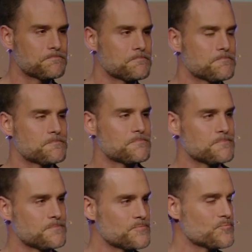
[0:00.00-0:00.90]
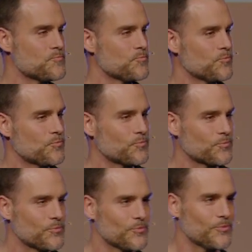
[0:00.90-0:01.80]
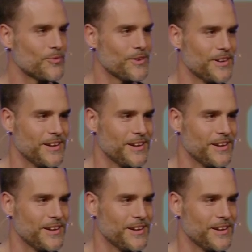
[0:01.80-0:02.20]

Nothing is said.